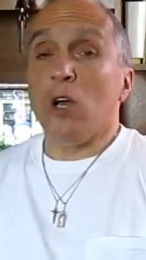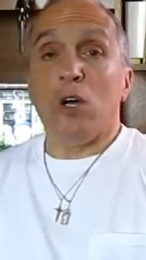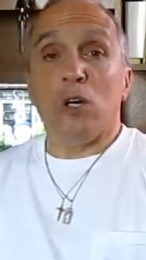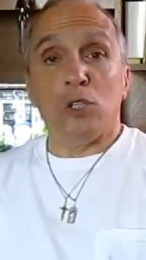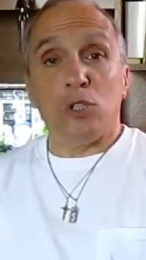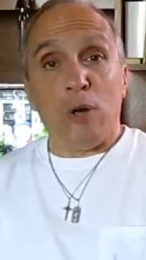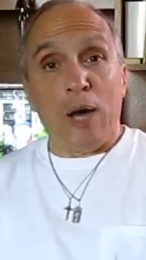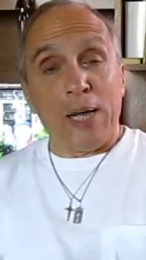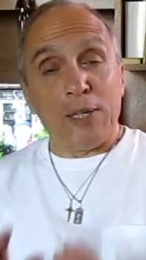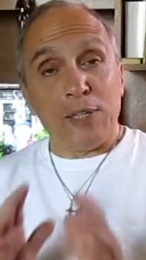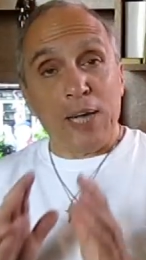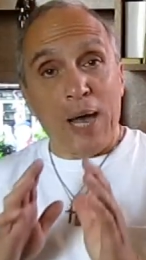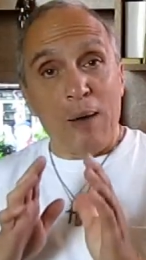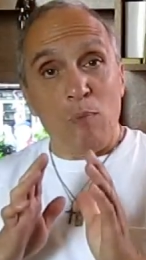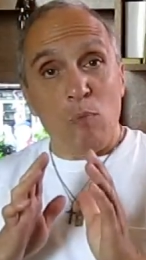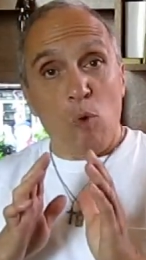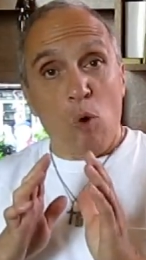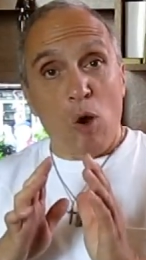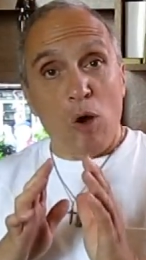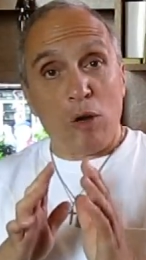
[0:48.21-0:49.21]
So as
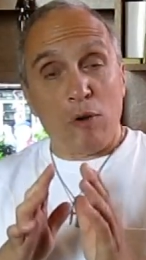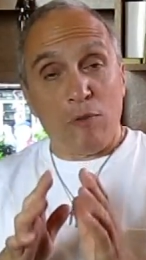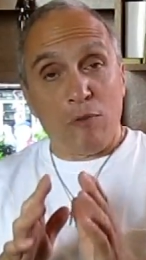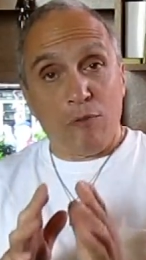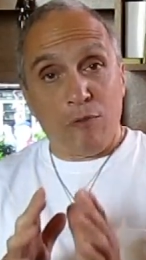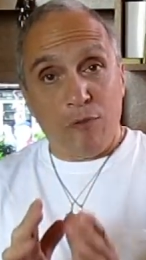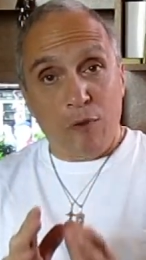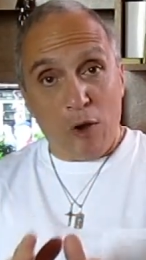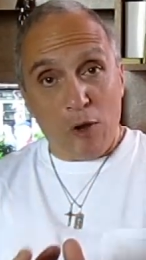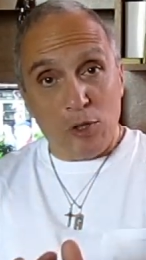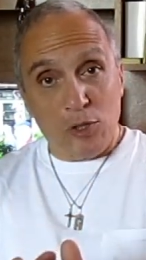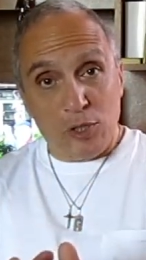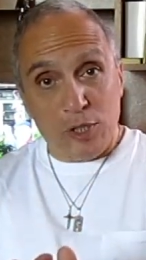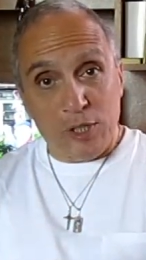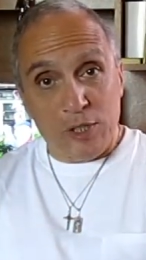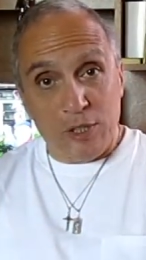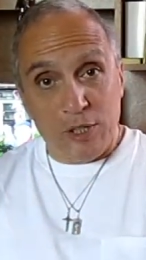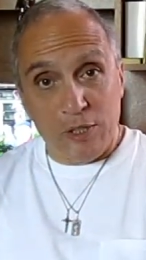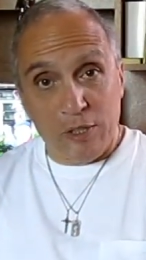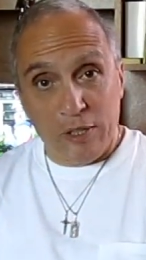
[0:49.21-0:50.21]
I'm walking first
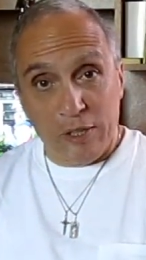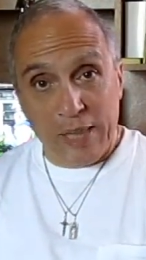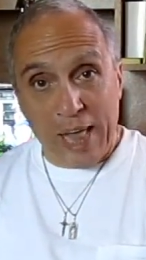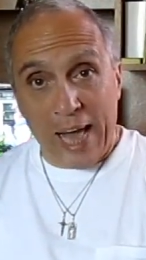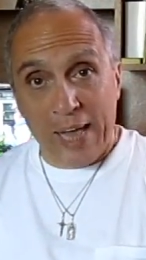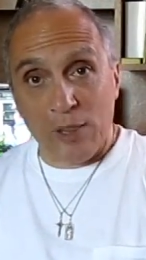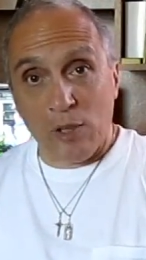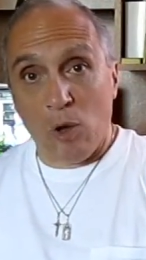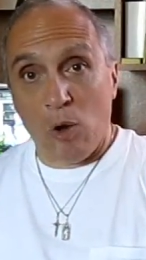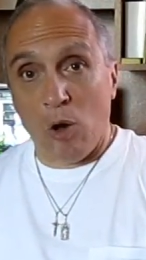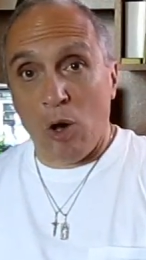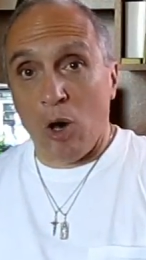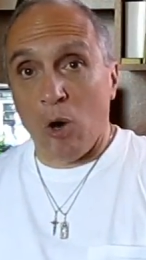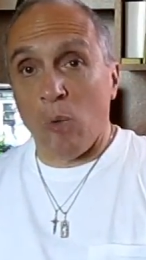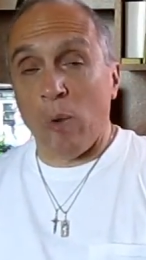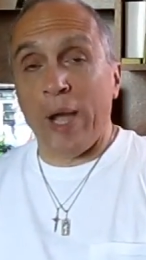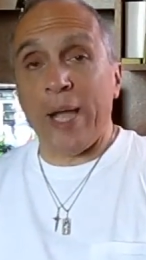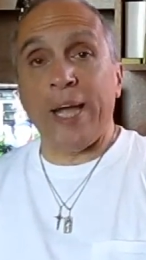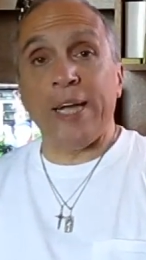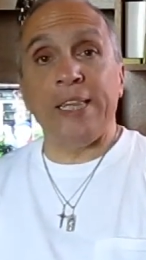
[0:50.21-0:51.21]
into down the
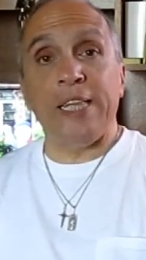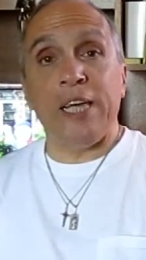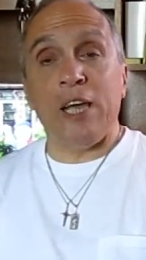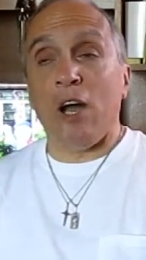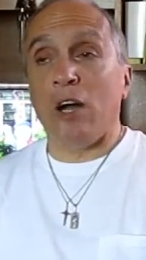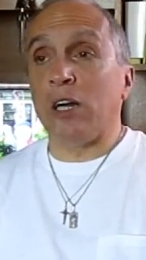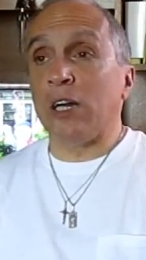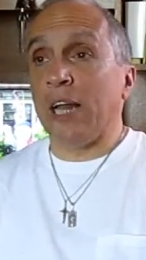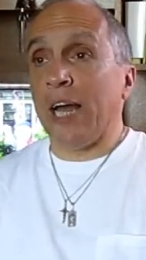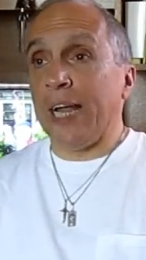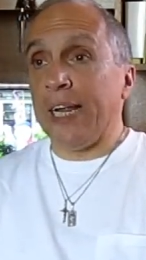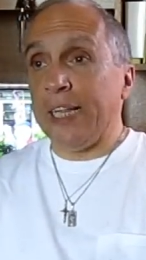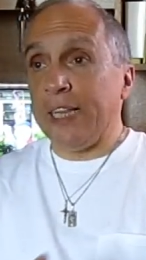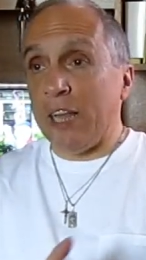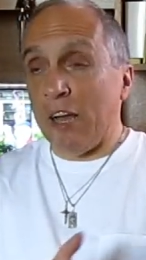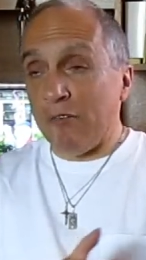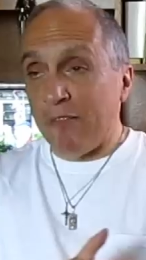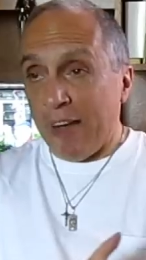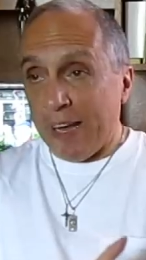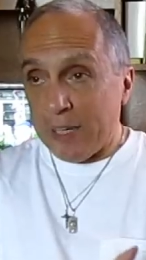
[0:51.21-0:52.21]
hallway and the young lady
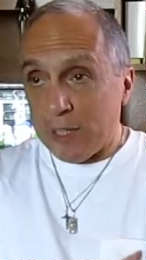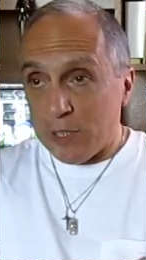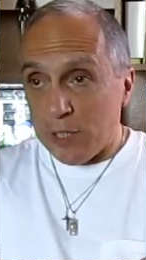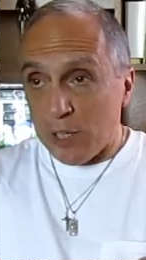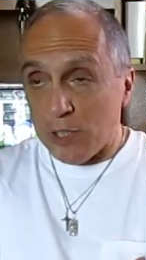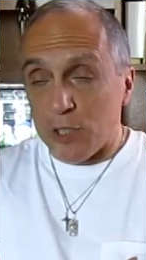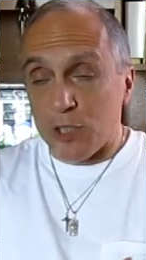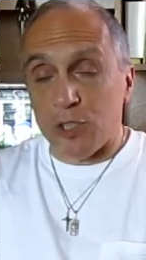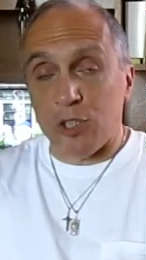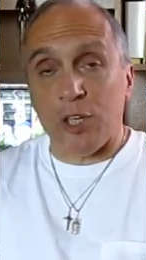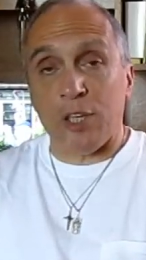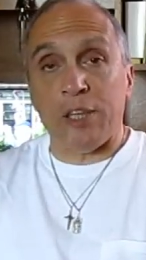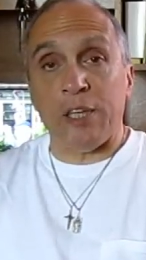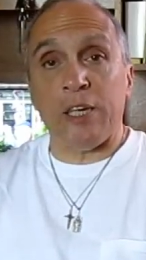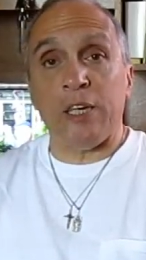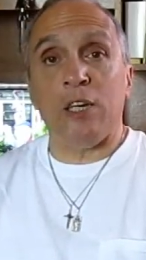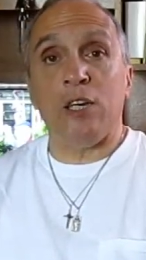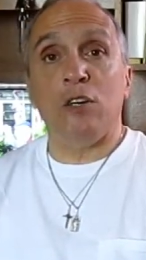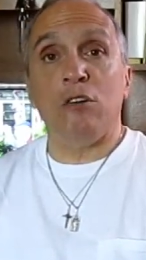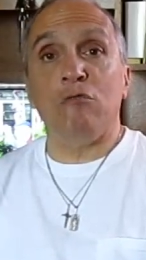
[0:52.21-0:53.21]
directs us to
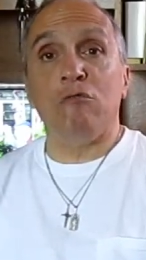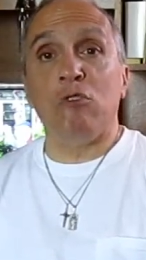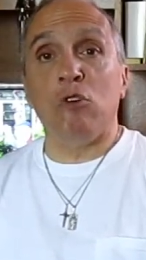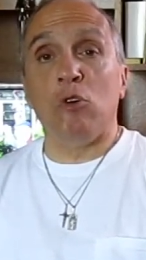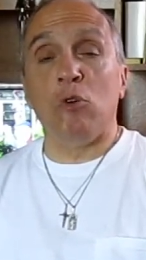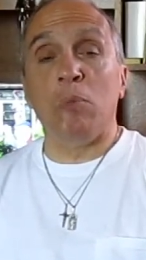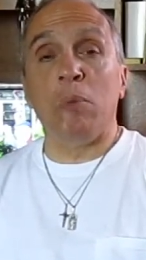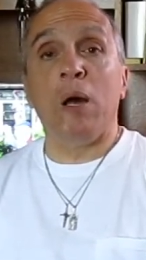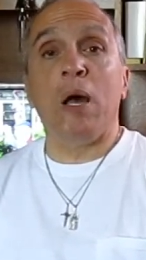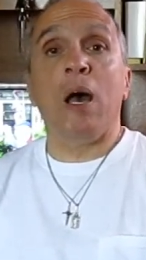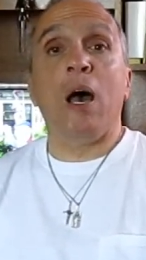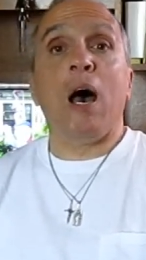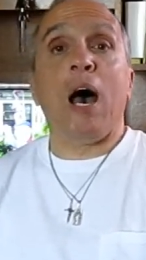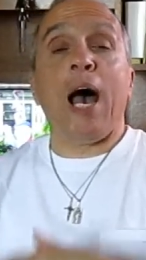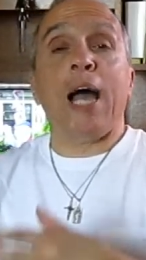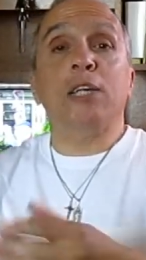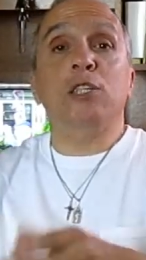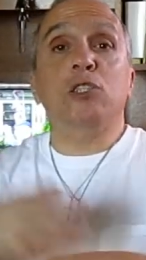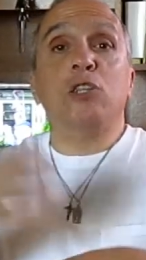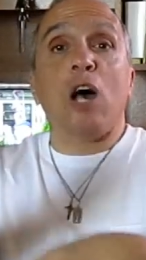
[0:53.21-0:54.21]
the room,
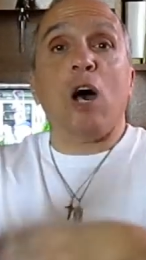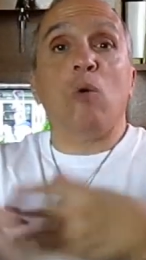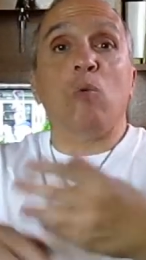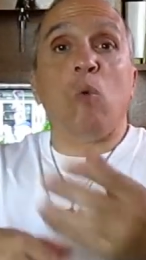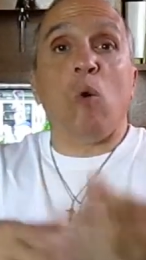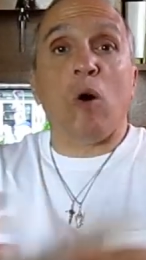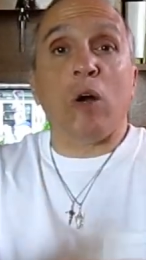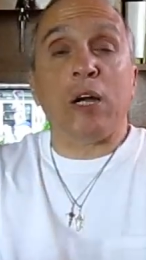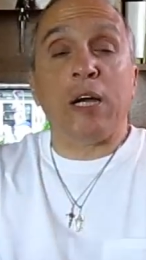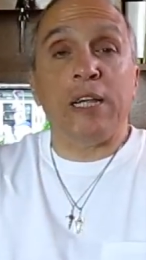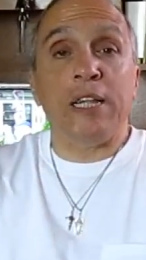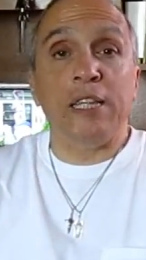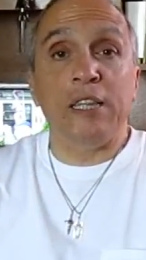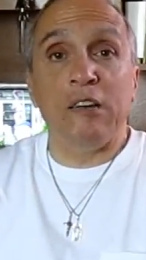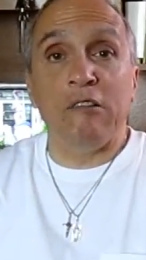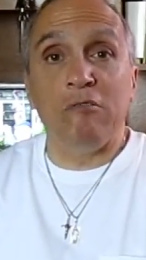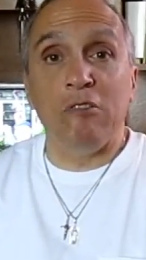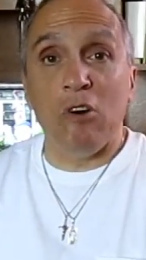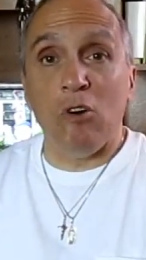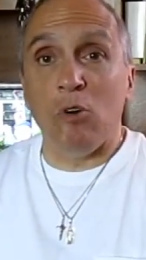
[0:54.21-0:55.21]
I start walking in
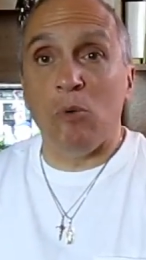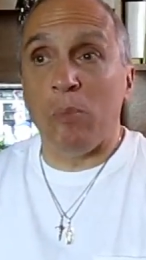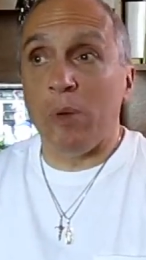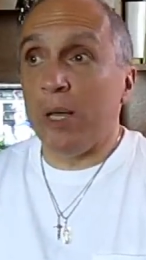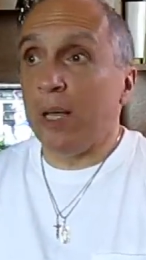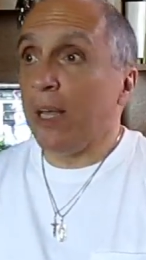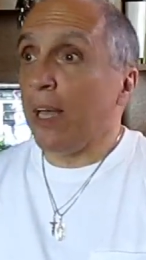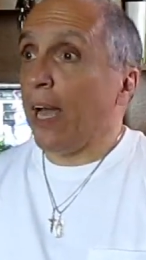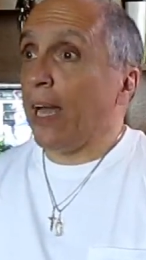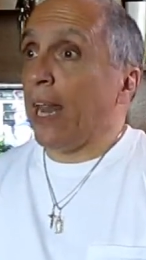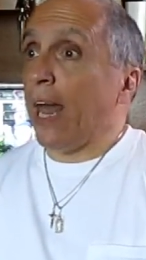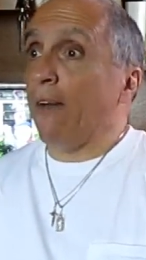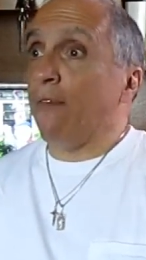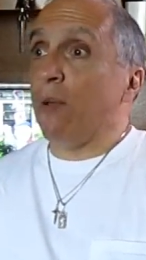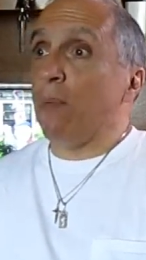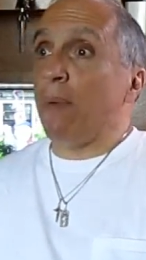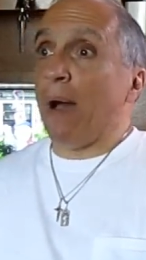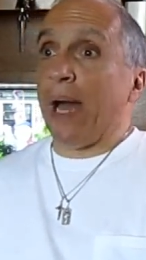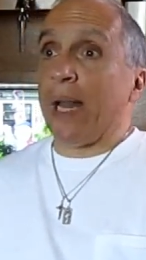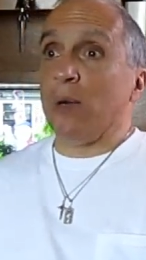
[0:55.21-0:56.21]
the room and
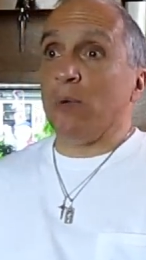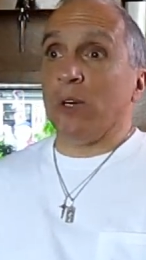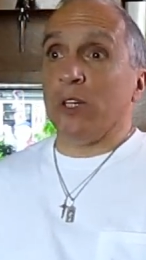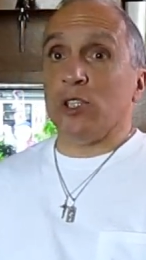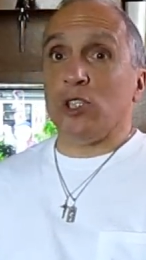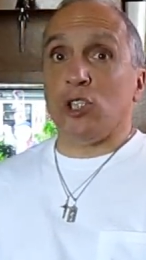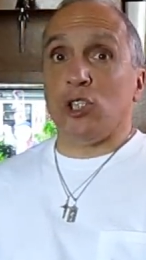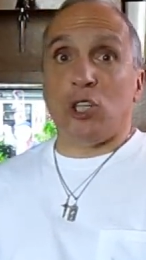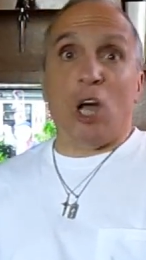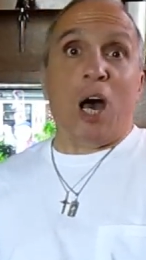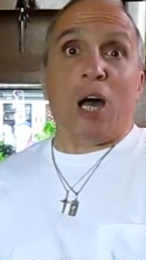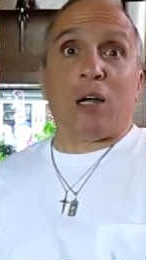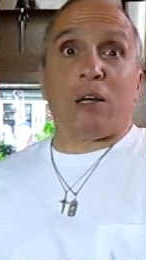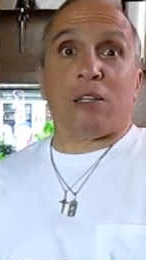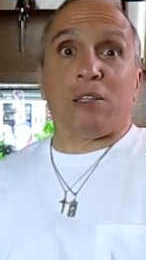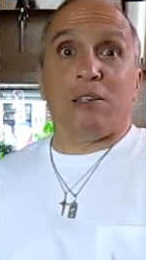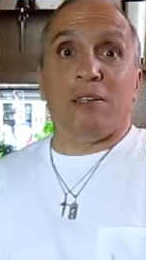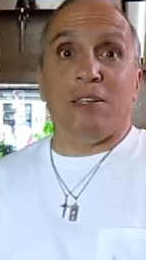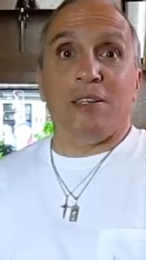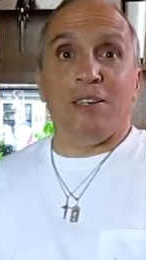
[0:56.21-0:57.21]
everybody was
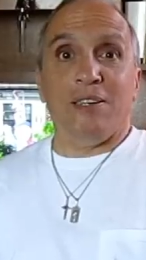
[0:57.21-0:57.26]
shocked.